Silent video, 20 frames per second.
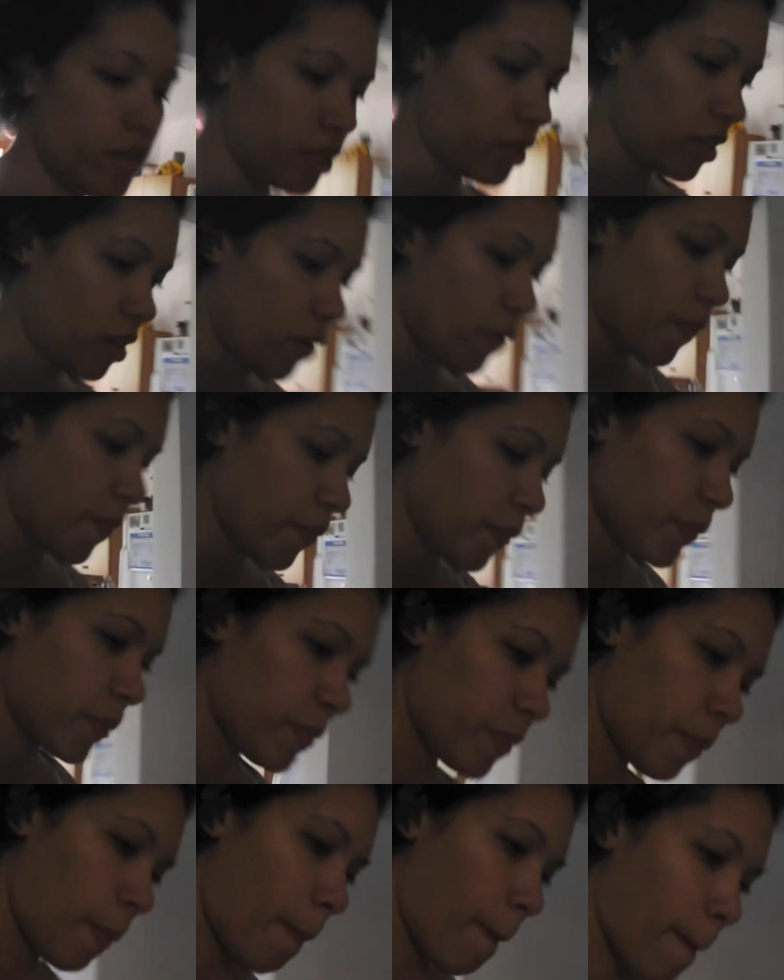so,
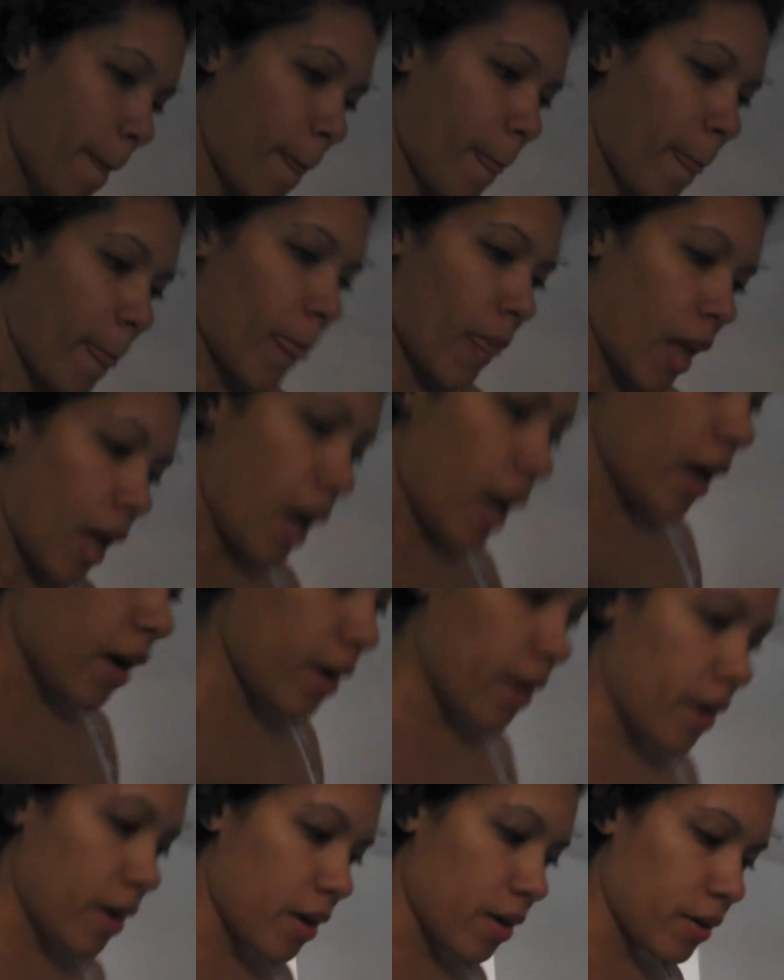I don't
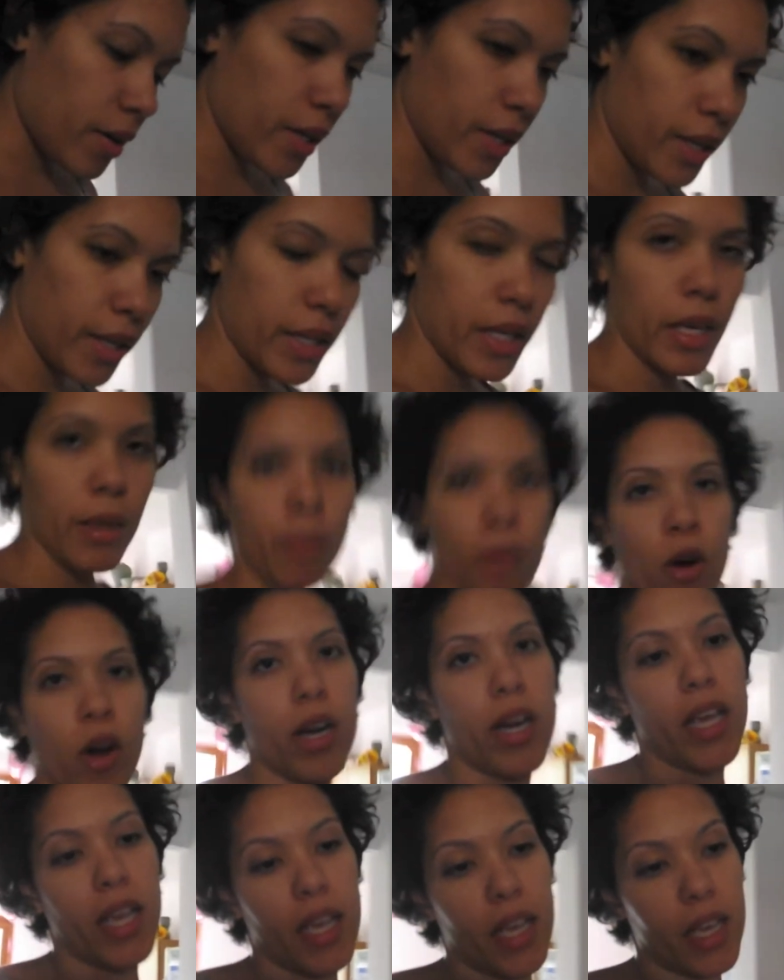know. Good
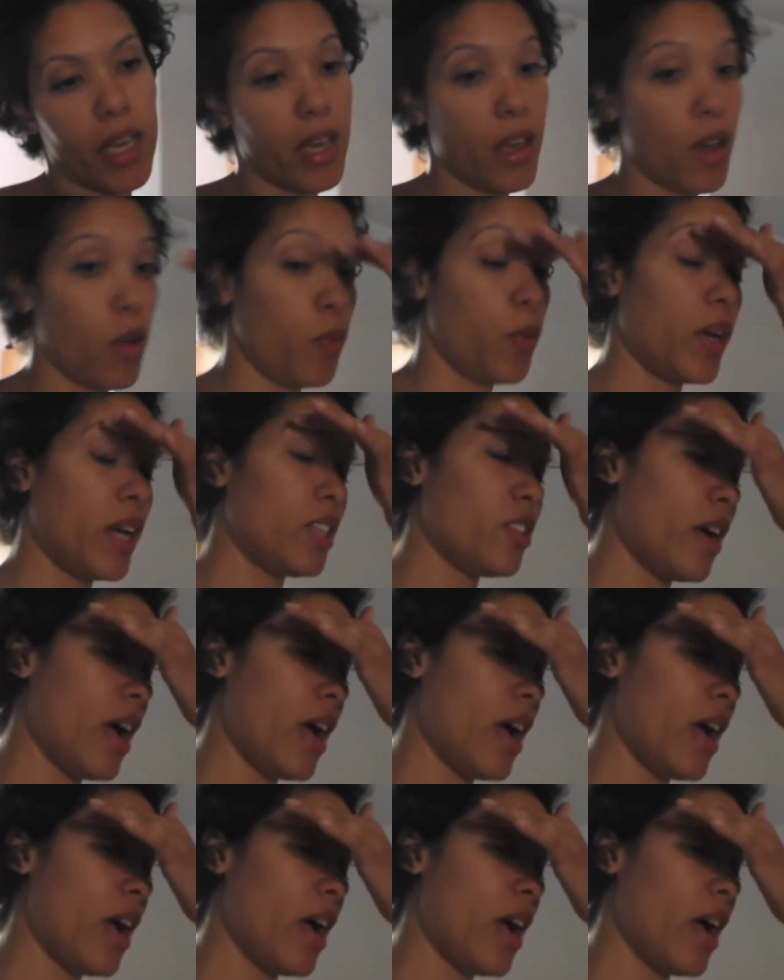morning. Hope you guys are